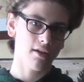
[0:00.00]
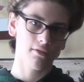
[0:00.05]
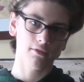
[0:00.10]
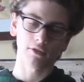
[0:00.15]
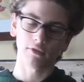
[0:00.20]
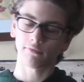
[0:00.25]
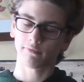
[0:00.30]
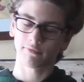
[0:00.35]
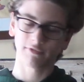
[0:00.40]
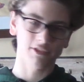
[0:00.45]

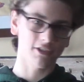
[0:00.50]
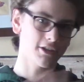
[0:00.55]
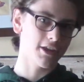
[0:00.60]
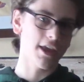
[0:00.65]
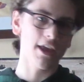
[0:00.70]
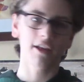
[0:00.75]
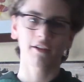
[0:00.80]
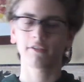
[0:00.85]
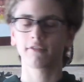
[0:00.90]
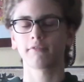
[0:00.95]
You
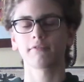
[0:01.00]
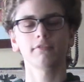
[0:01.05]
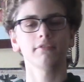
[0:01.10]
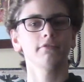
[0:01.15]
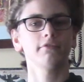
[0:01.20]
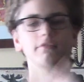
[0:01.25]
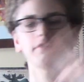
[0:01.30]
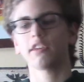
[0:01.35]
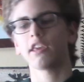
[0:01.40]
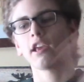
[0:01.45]
can't
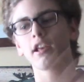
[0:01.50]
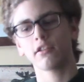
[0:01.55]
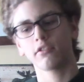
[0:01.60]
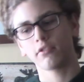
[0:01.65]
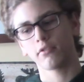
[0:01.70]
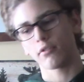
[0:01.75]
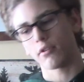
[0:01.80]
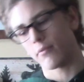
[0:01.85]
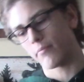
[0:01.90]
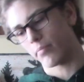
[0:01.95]
do
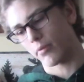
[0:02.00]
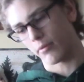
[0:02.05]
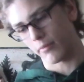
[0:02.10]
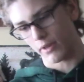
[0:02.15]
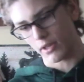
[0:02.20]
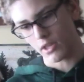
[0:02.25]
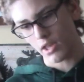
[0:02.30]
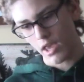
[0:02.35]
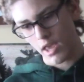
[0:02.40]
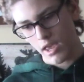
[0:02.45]
it on purpose.
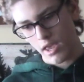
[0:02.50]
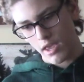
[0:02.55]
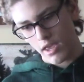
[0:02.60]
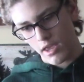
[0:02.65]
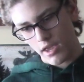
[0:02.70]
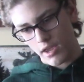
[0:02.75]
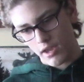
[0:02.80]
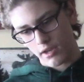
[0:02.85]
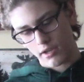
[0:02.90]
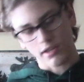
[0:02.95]

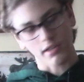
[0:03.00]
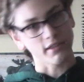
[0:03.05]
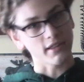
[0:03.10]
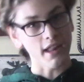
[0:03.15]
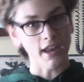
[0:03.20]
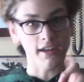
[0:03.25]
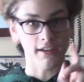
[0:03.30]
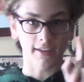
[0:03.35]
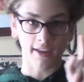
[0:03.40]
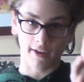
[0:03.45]
Because
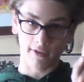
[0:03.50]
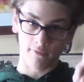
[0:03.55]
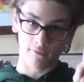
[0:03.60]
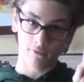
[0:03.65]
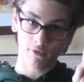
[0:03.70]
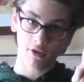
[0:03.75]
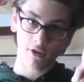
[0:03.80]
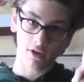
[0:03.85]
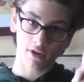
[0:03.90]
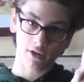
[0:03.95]
then it doesn't
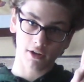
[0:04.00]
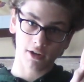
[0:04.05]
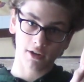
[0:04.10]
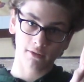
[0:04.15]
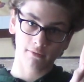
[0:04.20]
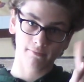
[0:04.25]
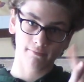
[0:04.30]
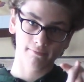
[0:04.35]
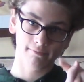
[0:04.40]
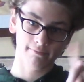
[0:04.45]
work.
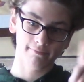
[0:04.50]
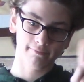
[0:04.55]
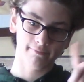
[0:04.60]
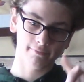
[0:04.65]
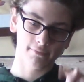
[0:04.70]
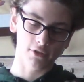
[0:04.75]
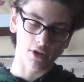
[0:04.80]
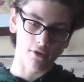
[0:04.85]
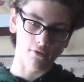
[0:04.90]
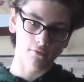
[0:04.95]

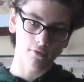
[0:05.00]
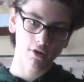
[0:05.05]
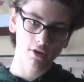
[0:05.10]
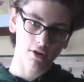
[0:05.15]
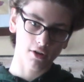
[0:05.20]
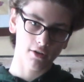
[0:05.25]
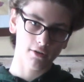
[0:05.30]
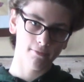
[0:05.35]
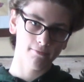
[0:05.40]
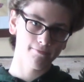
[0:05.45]
Don't
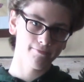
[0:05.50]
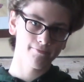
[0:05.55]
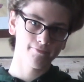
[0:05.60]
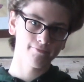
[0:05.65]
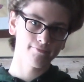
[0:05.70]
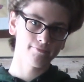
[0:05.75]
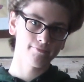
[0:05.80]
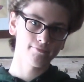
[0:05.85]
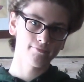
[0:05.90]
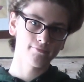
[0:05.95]
work.
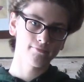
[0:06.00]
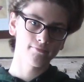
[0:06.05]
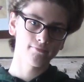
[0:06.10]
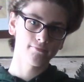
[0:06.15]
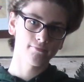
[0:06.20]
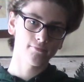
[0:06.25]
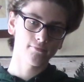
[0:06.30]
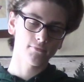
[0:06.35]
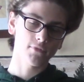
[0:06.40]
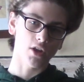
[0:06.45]

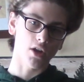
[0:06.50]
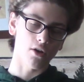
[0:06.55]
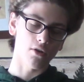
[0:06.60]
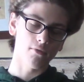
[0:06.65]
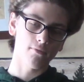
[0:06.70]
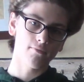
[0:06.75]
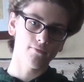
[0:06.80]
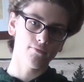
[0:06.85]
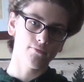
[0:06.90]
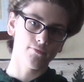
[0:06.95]
So,
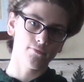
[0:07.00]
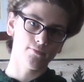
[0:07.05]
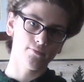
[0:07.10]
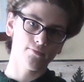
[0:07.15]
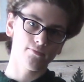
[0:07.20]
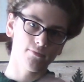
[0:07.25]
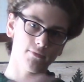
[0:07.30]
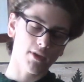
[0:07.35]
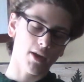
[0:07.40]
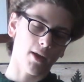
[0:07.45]

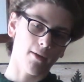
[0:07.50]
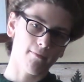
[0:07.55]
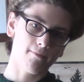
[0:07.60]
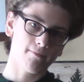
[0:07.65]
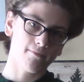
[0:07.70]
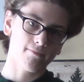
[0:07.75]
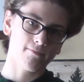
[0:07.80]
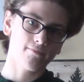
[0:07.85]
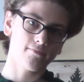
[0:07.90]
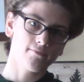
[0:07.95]
yeah.
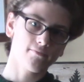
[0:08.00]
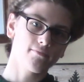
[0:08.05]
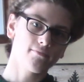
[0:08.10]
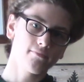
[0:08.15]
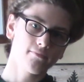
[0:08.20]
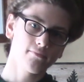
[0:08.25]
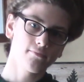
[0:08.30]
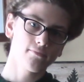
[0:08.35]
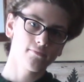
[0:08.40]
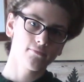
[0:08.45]

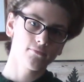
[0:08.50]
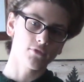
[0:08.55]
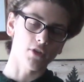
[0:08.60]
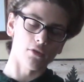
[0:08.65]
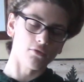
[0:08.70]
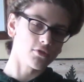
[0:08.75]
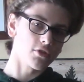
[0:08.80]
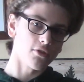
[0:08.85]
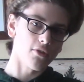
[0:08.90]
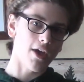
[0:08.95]

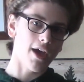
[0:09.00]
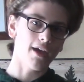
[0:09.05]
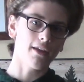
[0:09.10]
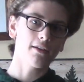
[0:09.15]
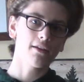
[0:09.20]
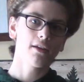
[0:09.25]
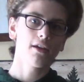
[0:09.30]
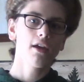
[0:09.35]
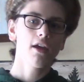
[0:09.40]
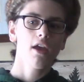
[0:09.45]
Don't do that.
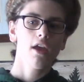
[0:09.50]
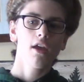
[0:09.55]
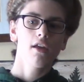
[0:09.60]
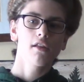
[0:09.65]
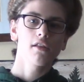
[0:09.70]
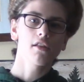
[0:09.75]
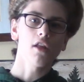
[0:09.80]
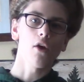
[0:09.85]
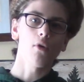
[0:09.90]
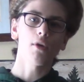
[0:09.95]

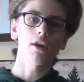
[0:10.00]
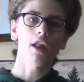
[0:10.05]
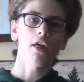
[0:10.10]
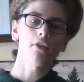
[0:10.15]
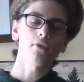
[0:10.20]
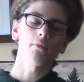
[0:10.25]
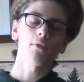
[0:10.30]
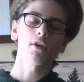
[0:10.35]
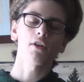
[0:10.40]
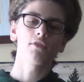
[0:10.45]
So, in other
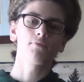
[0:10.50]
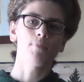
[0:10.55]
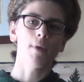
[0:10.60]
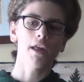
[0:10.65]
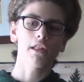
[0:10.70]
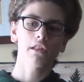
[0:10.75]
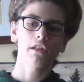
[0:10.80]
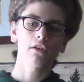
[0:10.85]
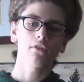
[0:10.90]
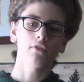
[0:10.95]
words,
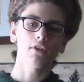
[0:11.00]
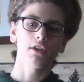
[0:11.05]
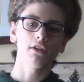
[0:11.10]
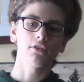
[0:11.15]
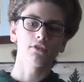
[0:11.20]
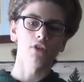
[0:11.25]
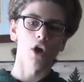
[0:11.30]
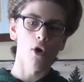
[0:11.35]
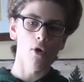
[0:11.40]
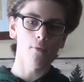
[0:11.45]
basically,
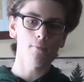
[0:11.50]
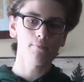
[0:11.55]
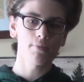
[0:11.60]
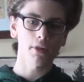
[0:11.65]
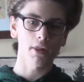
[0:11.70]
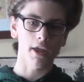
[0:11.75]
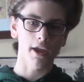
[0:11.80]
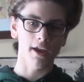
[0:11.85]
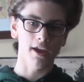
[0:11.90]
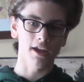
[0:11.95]
don't
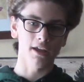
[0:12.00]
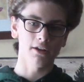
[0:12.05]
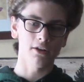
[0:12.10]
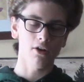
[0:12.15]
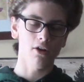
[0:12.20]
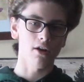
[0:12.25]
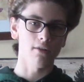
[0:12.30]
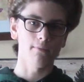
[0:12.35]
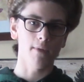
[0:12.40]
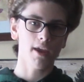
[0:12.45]
plan
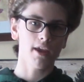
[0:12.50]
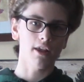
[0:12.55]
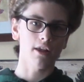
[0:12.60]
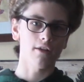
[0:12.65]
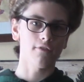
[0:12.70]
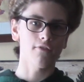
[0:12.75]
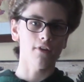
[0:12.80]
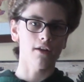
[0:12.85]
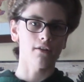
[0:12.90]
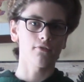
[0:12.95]
on making a
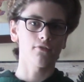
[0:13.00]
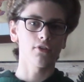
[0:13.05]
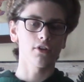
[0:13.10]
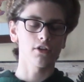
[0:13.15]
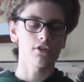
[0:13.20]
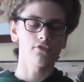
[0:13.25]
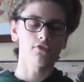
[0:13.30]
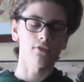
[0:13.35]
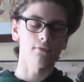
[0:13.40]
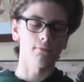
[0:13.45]
found
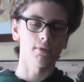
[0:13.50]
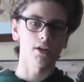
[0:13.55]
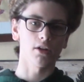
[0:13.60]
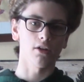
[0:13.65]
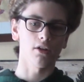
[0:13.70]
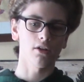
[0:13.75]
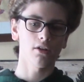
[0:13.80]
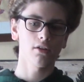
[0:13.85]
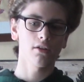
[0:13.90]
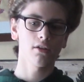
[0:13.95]
footage film at
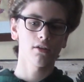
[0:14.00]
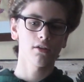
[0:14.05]
all.